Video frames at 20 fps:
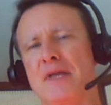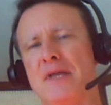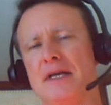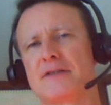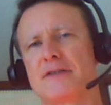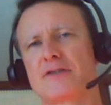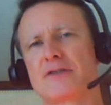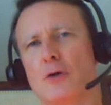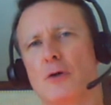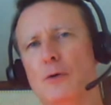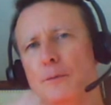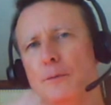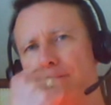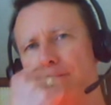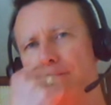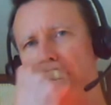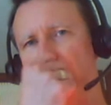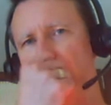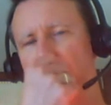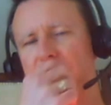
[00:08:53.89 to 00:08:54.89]
So,
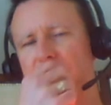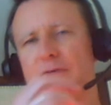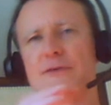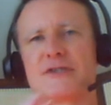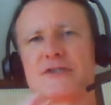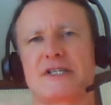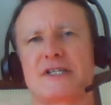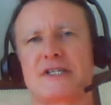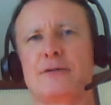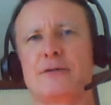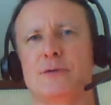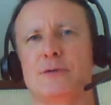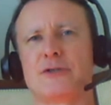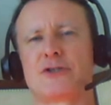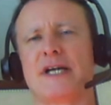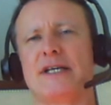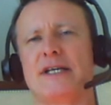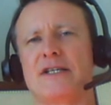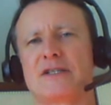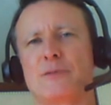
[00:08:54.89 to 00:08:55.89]
if you say to a
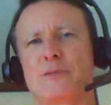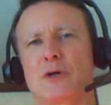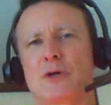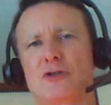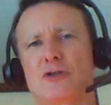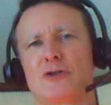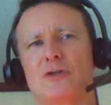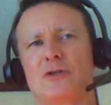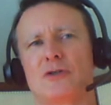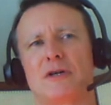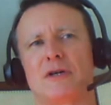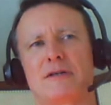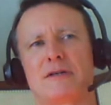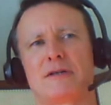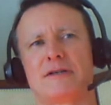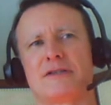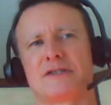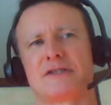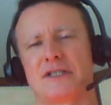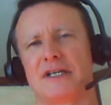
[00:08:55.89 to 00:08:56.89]
Chinese martial
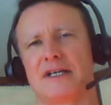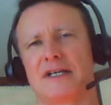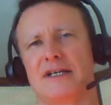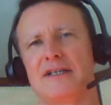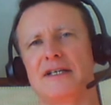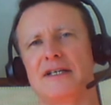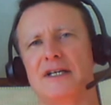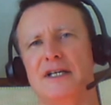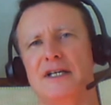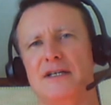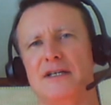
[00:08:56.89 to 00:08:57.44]
artist, I